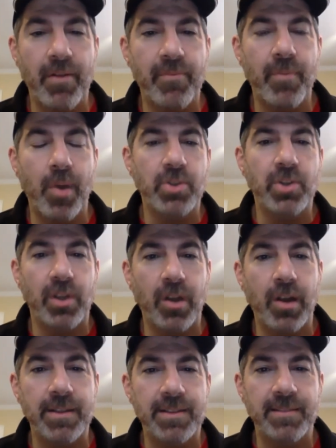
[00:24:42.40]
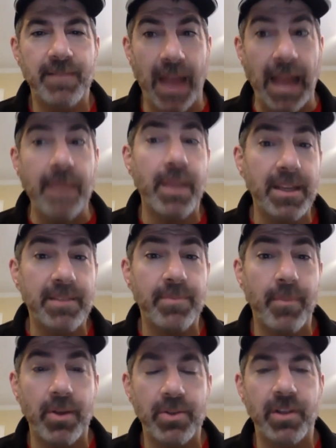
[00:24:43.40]
martial arts and
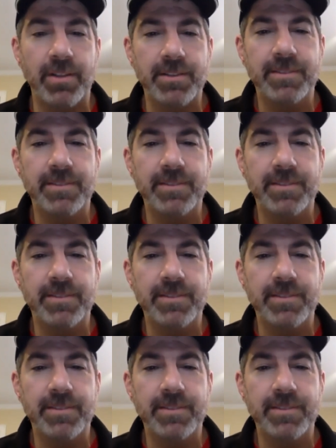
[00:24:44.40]
mixed martial arts.